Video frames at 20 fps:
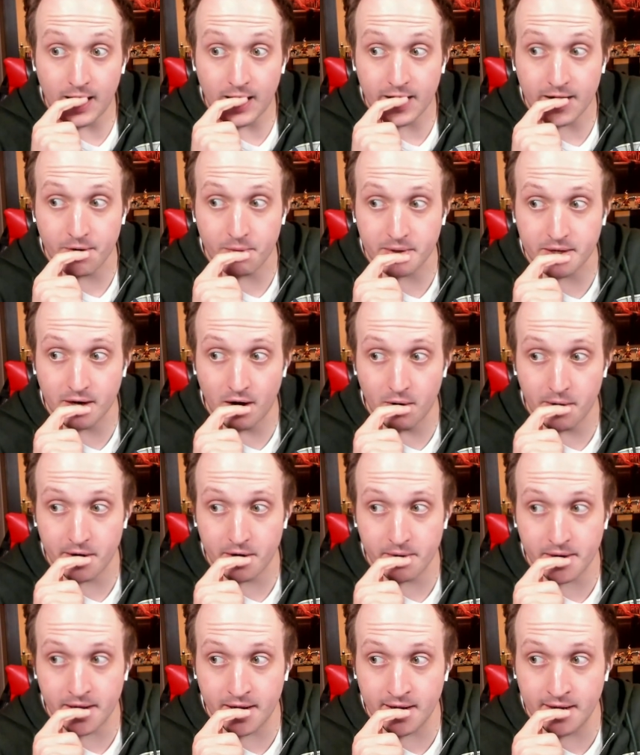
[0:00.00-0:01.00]
Here we go,
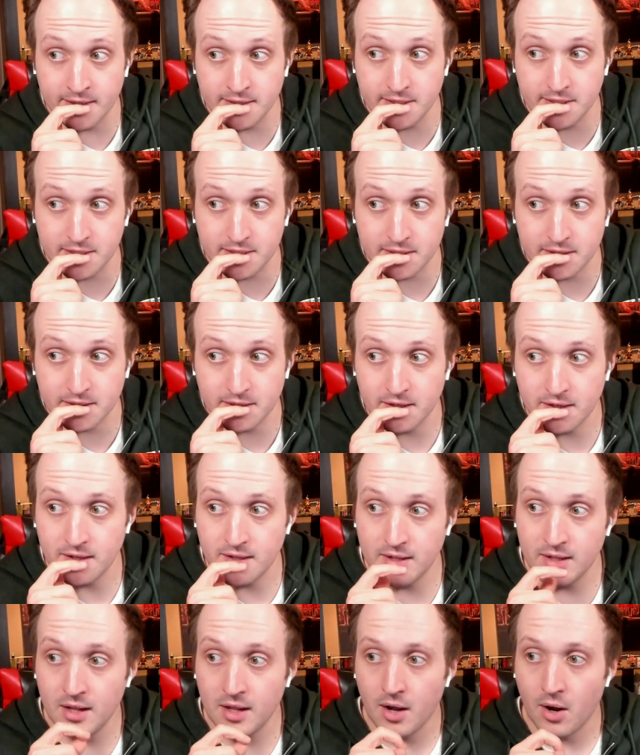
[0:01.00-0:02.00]
here he is.
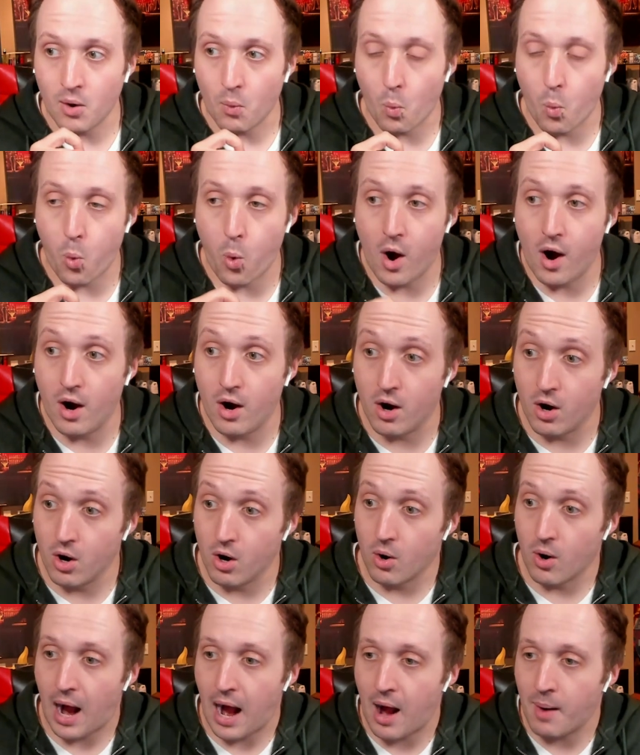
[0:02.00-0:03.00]

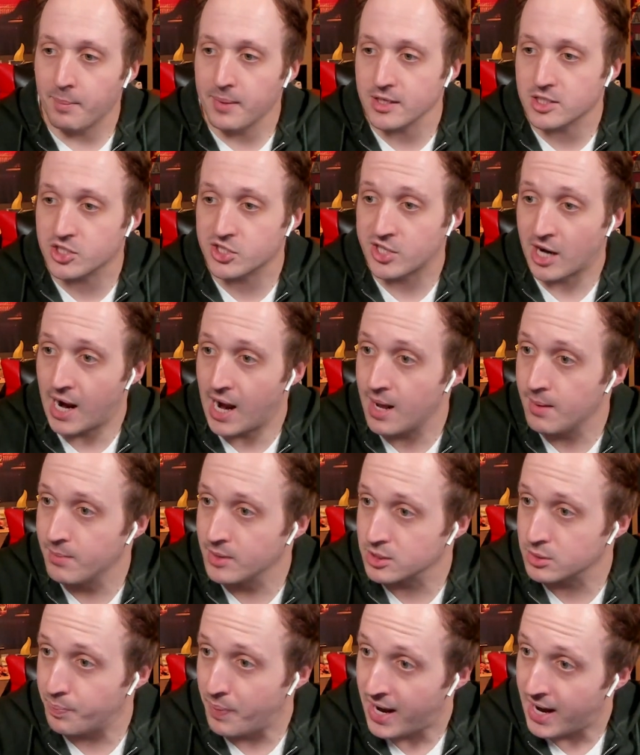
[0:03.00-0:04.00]
Whoa, how much time
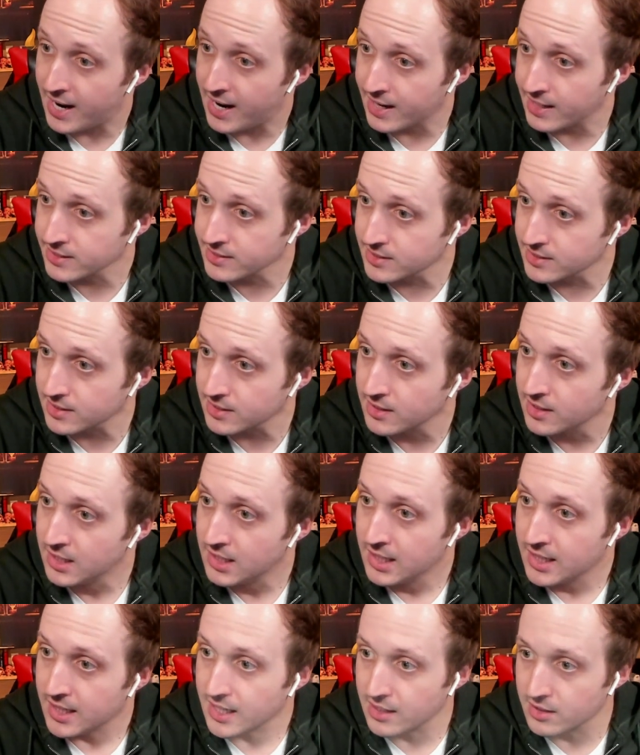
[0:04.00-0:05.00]
has passed?
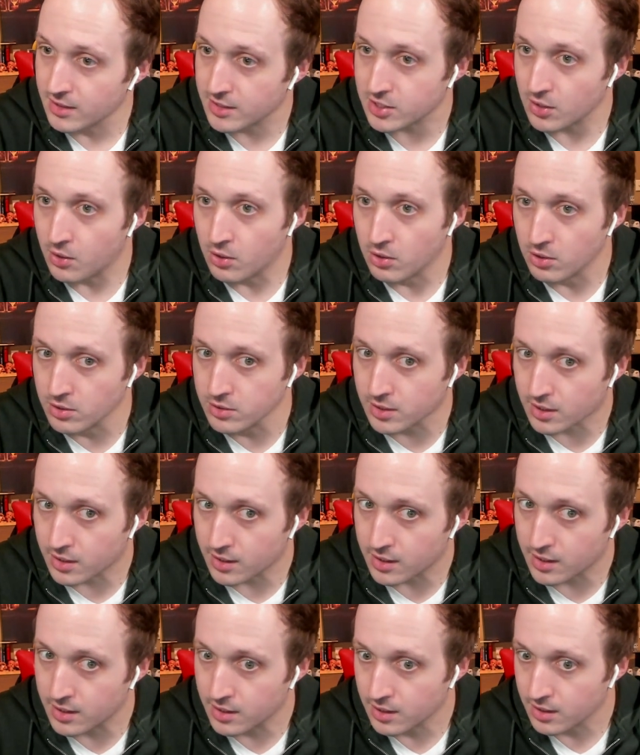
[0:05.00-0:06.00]
He looks
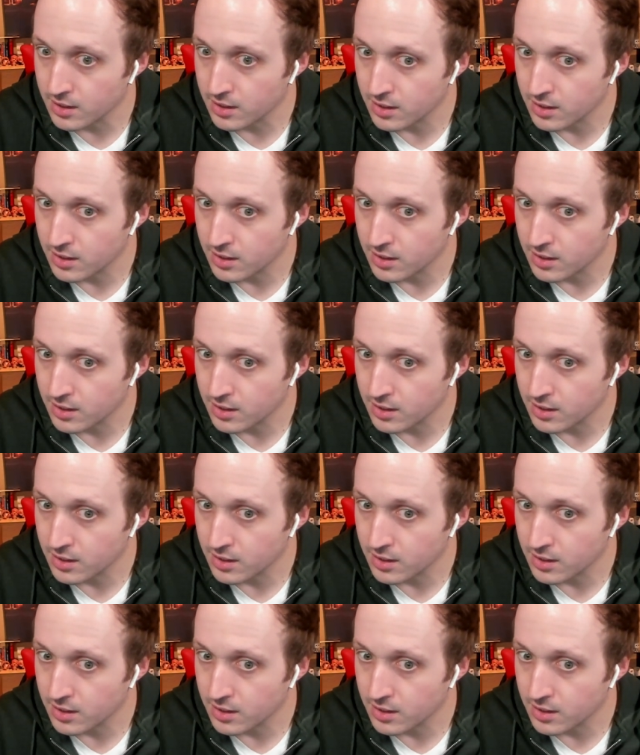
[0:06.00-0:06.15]
older.